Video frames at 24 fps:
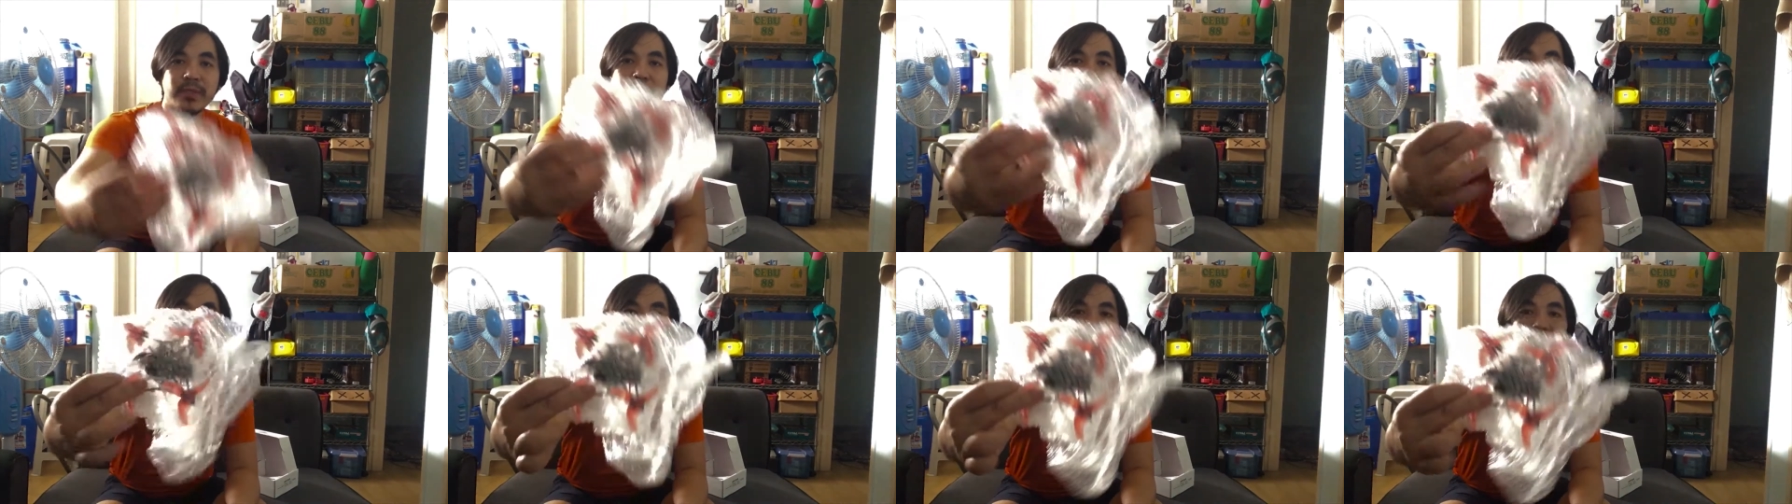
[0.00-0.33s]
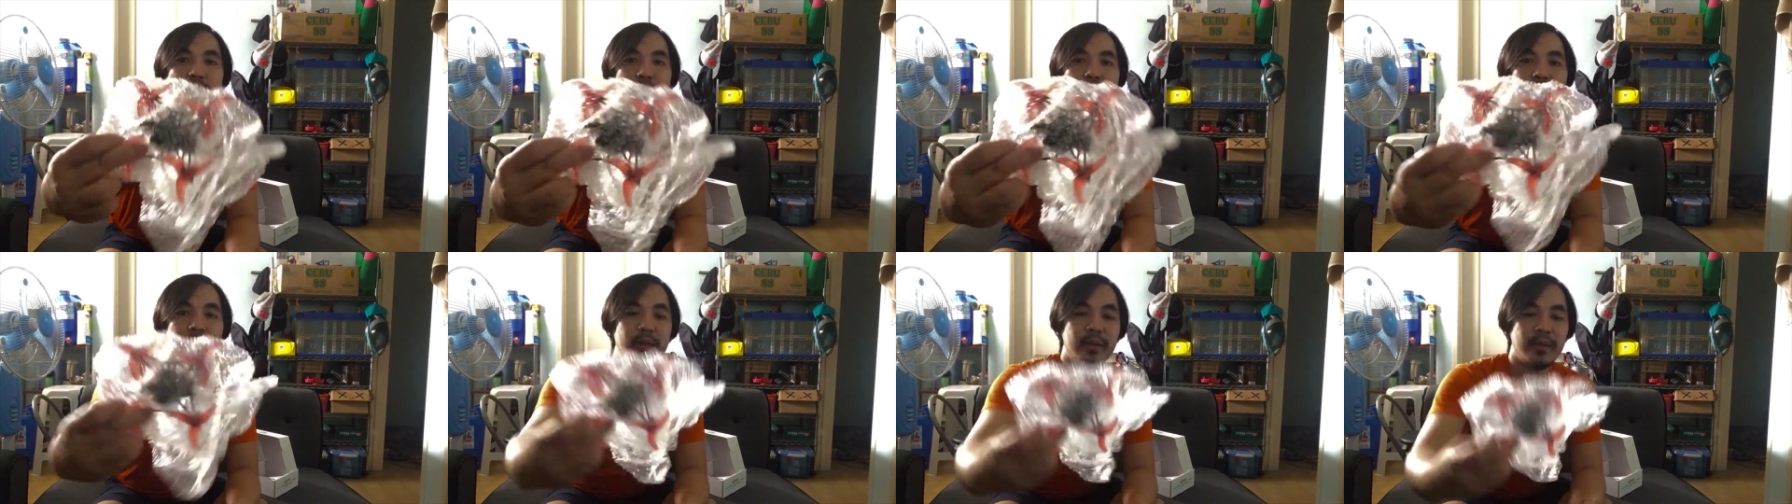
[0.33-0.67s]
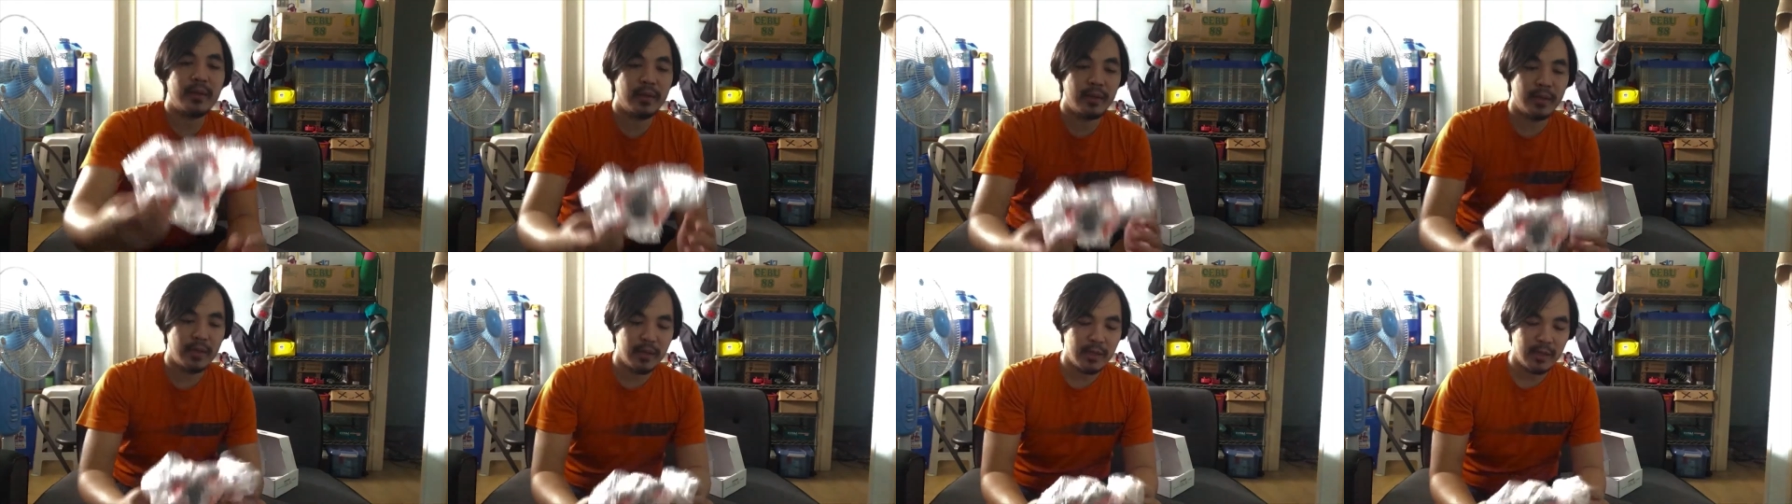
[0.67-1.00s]
to get one,
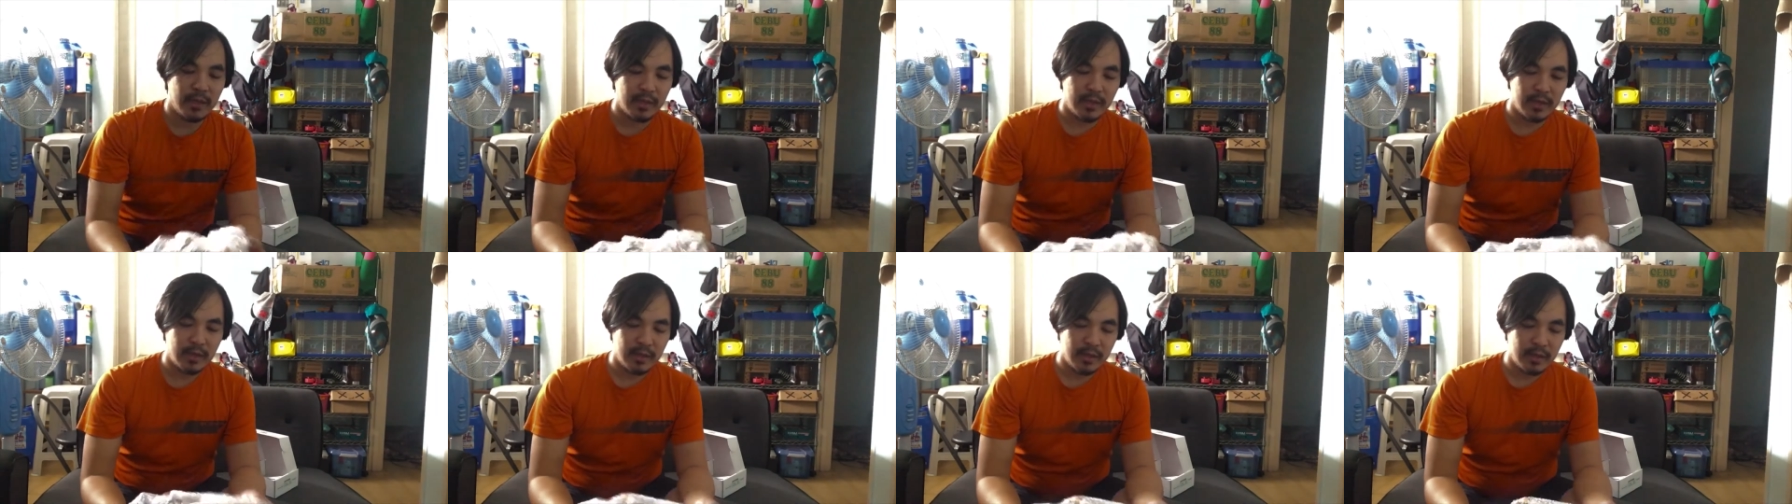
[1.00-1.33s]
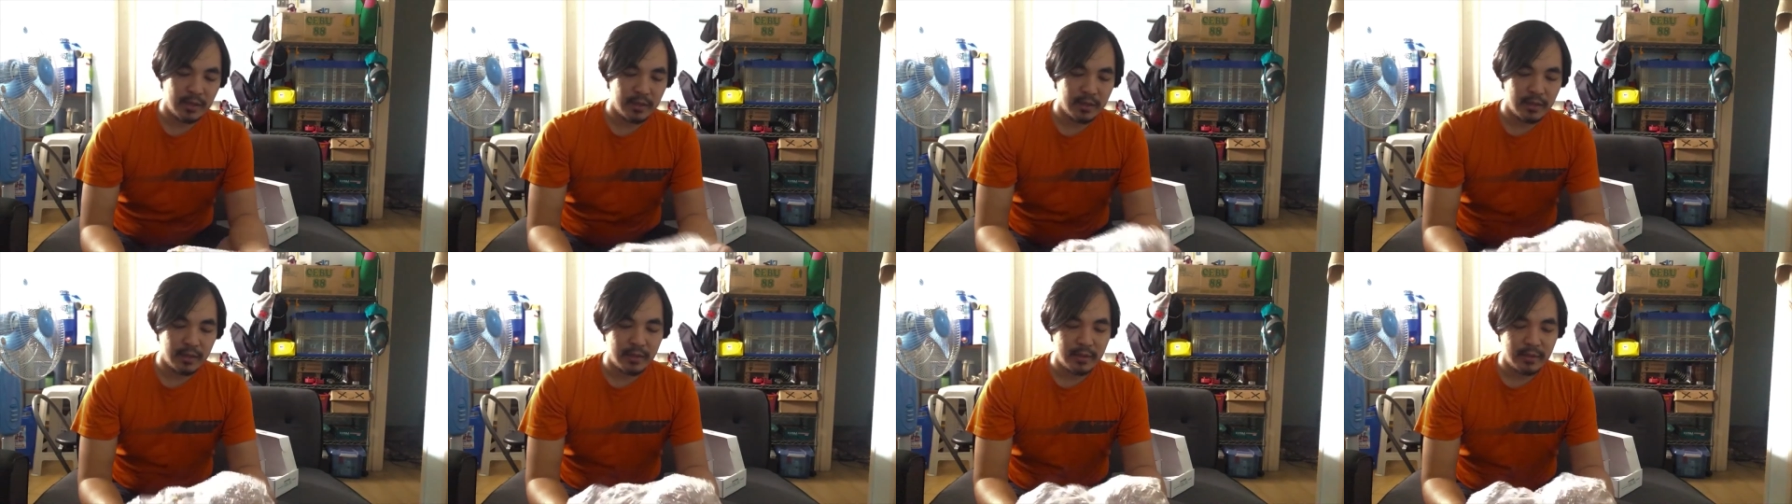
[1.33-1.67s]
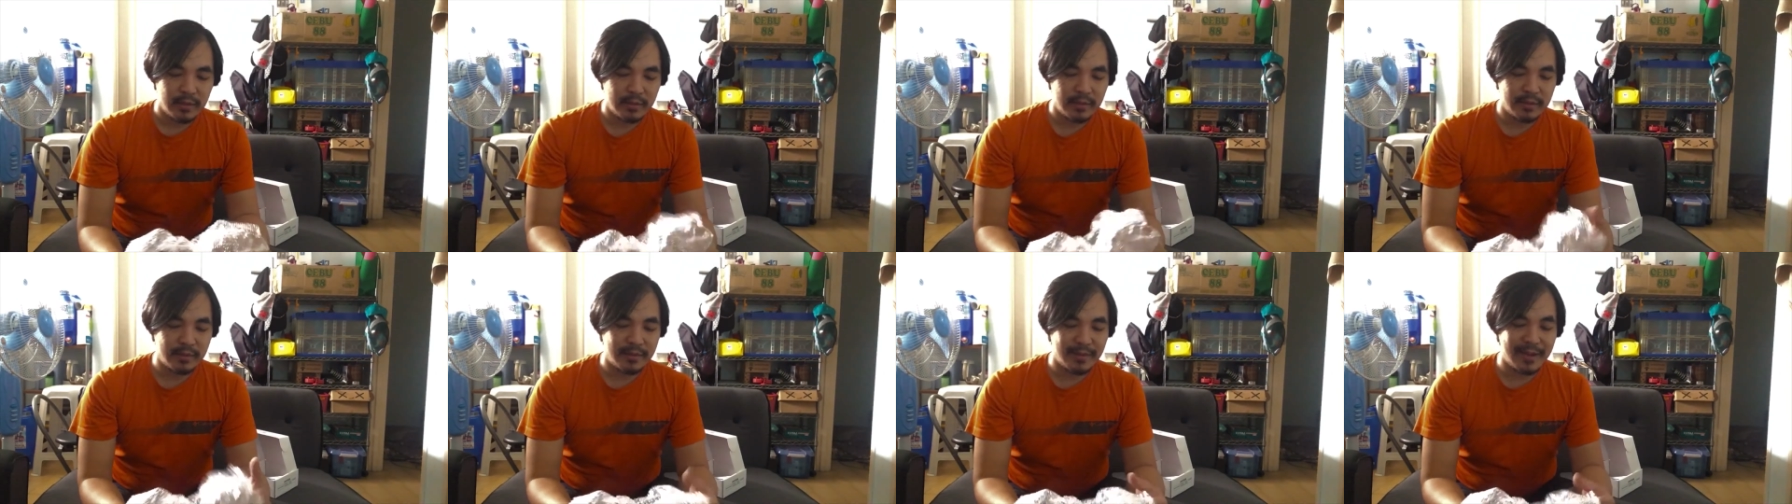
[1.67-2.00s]

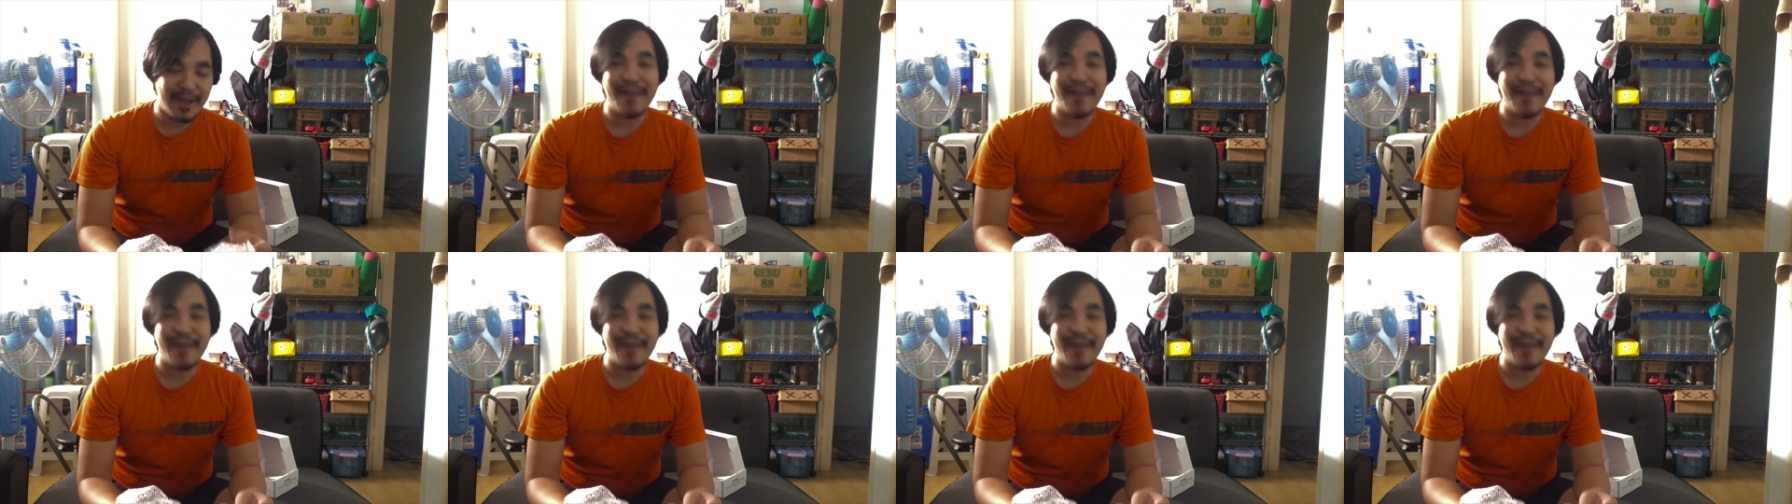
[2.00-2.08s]
I've